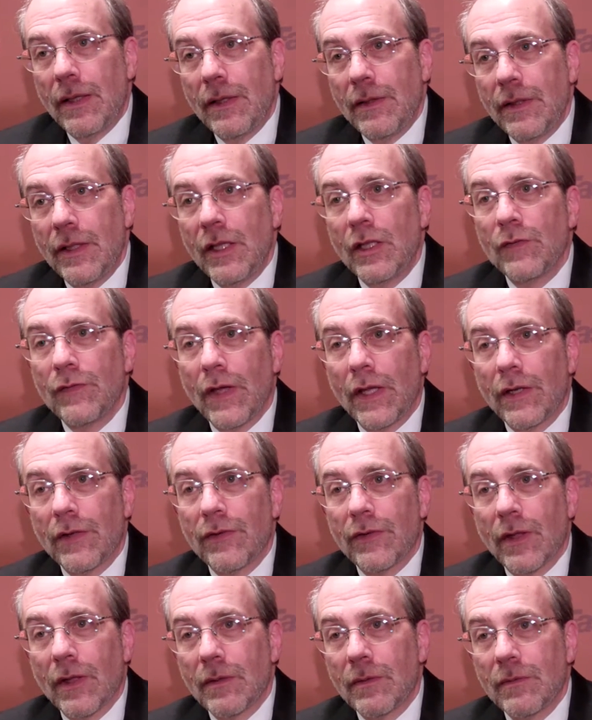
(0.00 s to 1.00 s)
the innovators
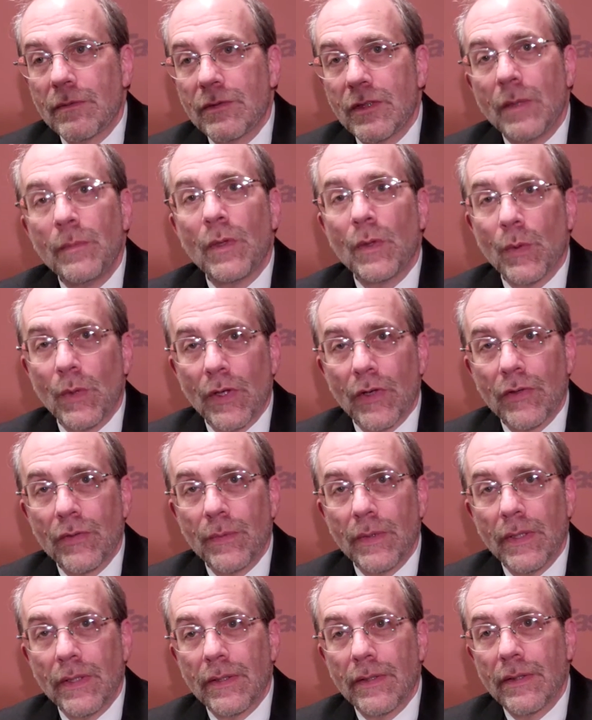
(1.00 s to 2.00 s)
that CIMIT works
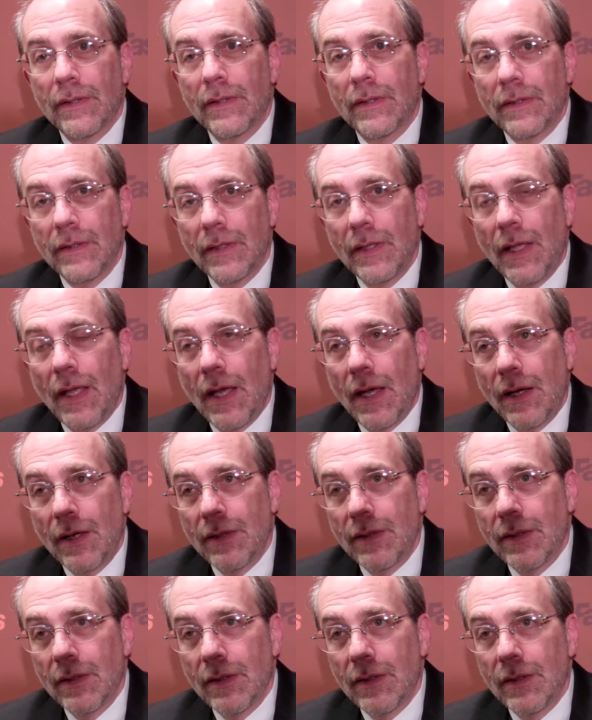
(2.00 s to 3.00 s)
with are
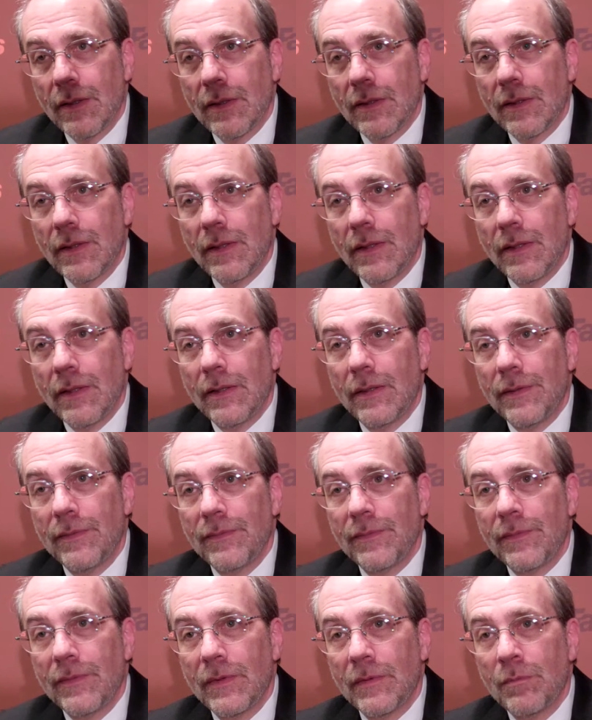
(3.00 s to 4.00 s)

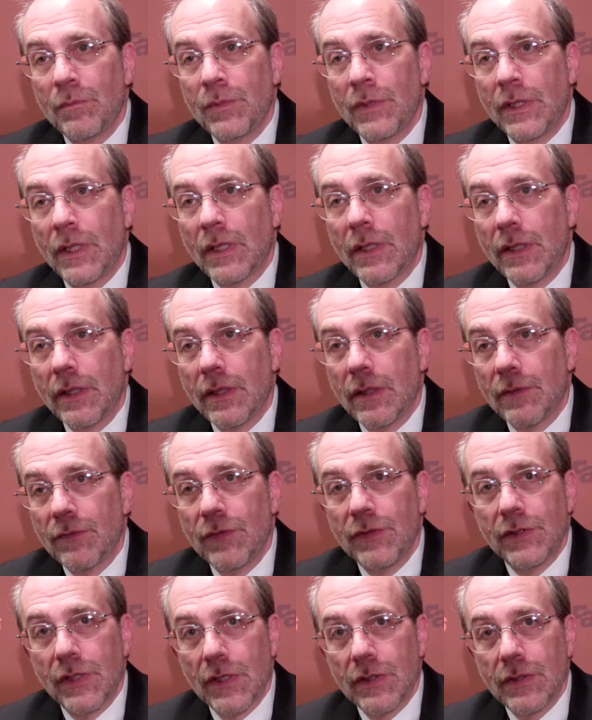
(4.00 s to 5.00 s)
particularly the
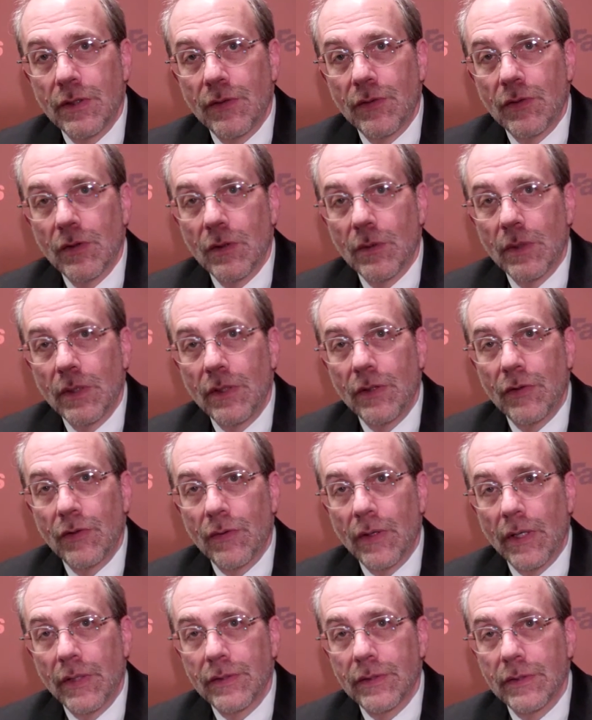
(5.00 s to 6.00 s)
physicians who are in the
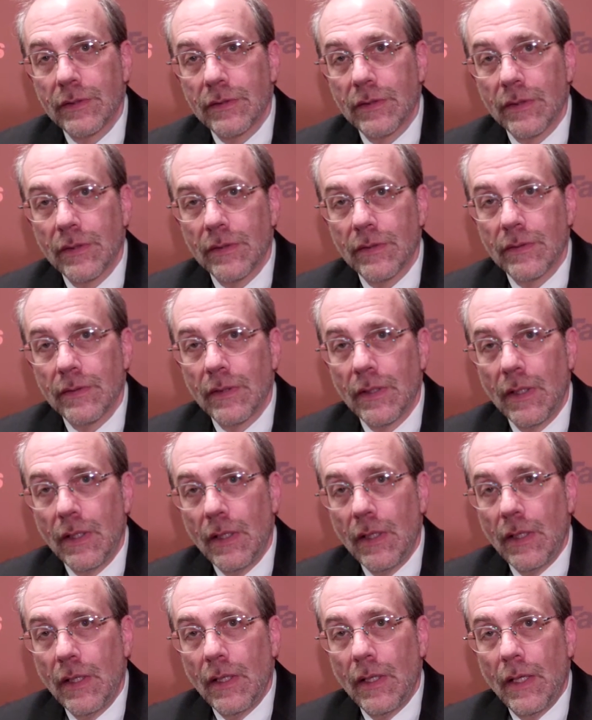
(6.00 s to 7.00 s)
trenches, who
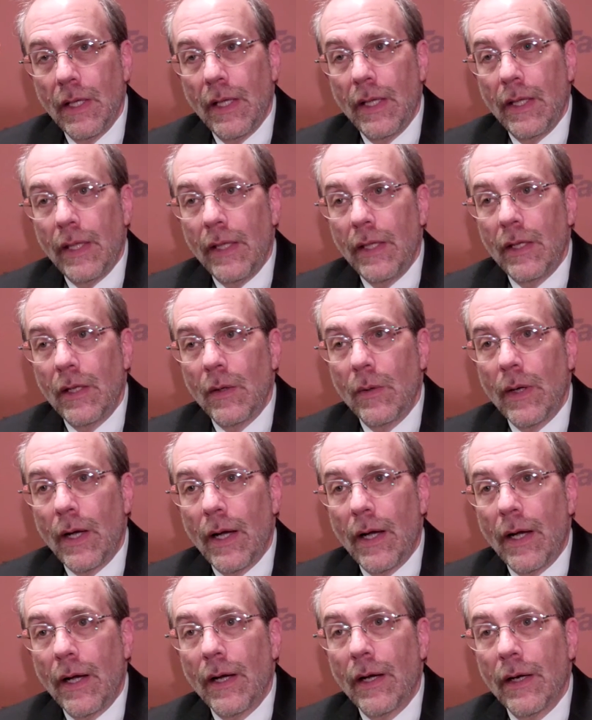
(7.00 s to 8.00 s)

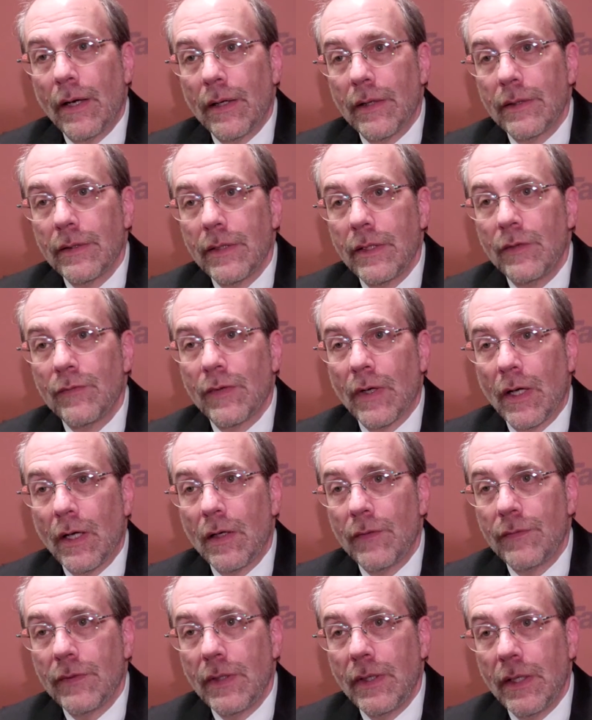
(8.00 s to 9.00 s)
are
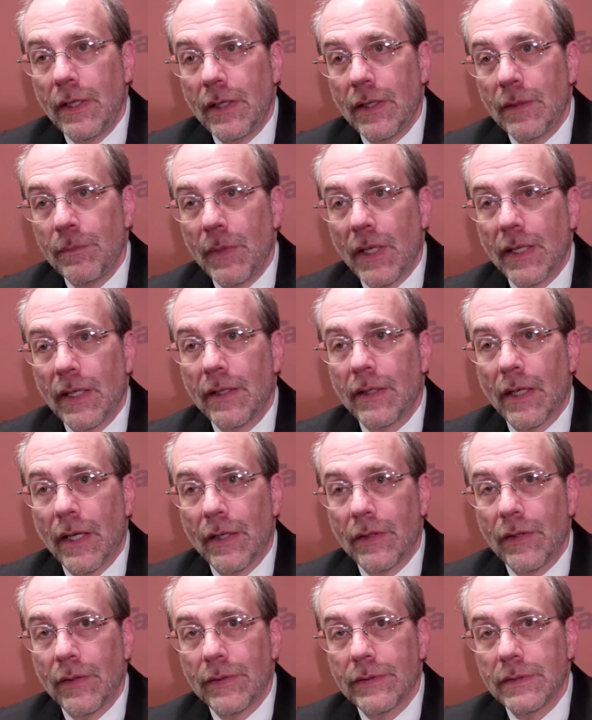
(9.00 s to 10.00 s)
involved in making
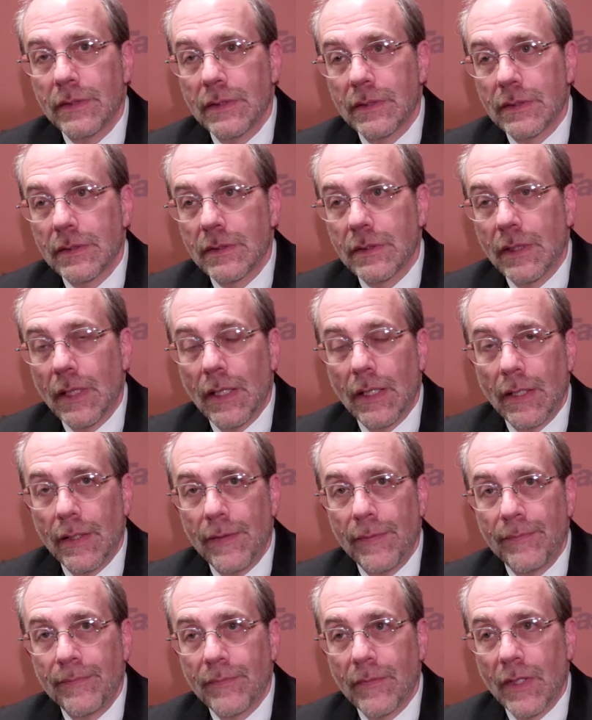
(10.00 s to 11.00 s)
diagnoses
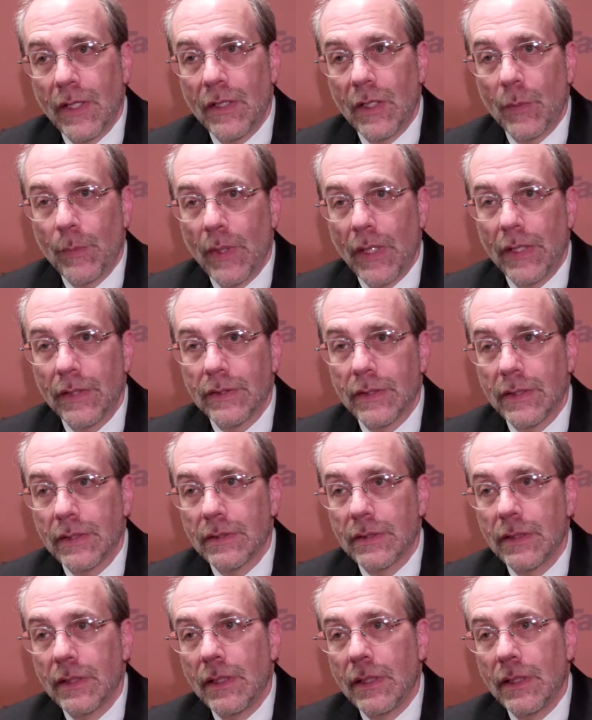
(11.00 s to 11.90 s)
in their patients.